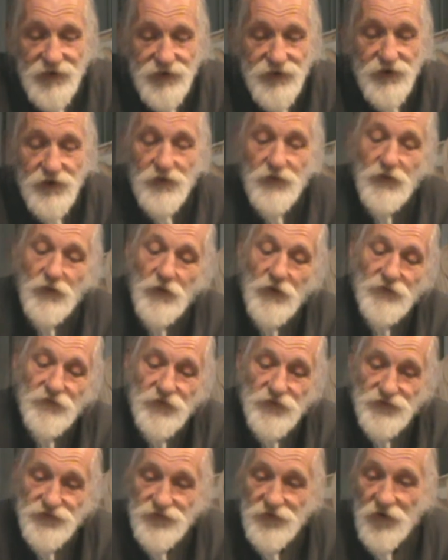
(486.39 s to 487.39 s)
You know, if
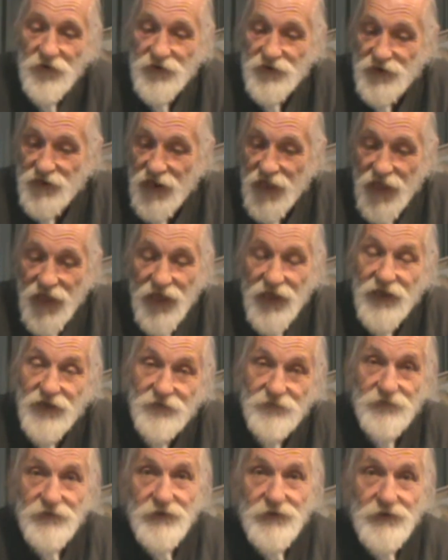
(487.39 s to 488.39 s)
you start at an
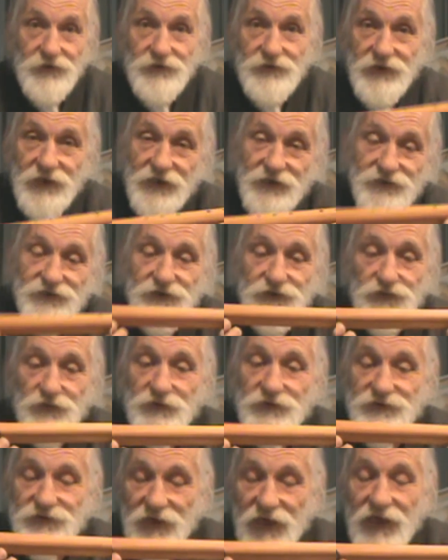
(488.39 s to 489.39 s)
A flute, like this
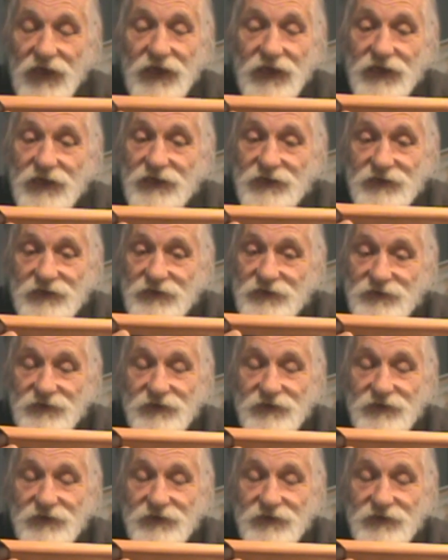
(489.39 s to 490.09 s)
one's A,